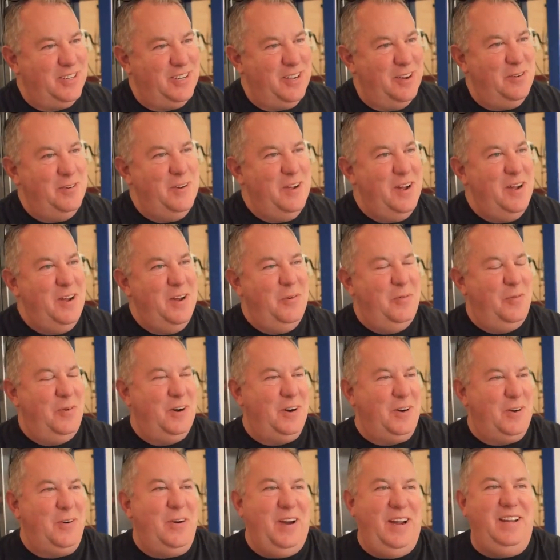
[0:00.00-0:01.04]
So
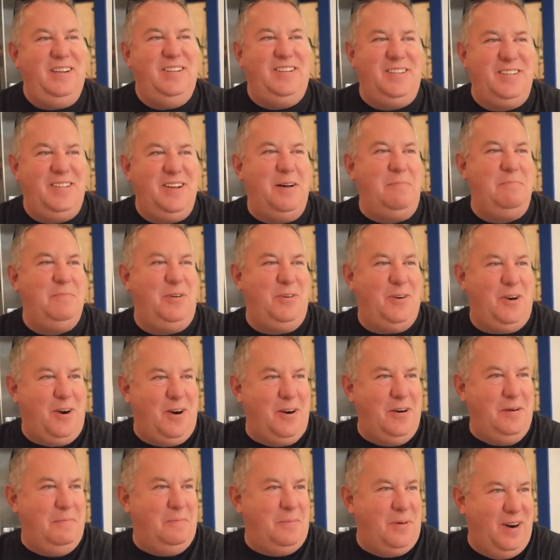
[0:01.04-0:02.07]
what a great summer
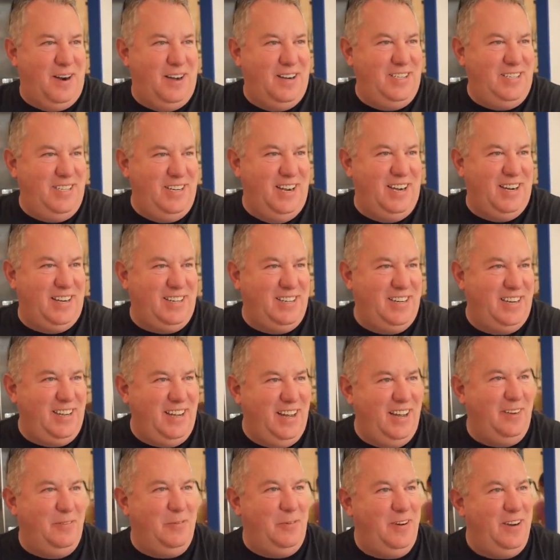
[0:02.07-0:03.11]
art project to
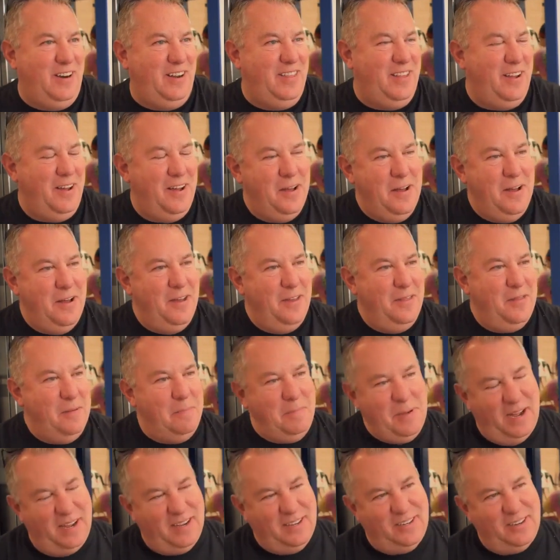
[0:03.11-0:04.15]
get one of the
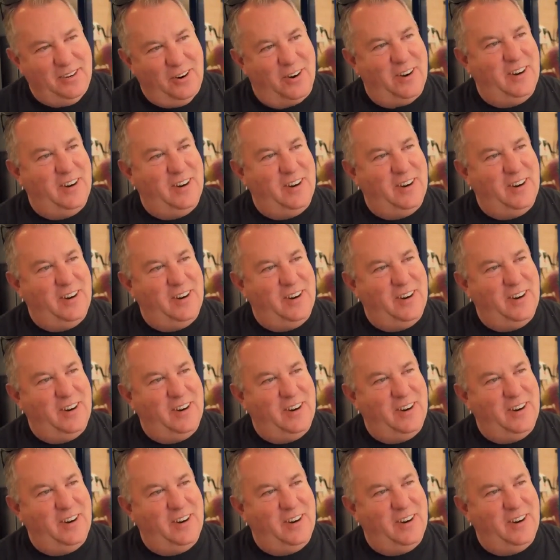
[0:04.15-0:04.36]
best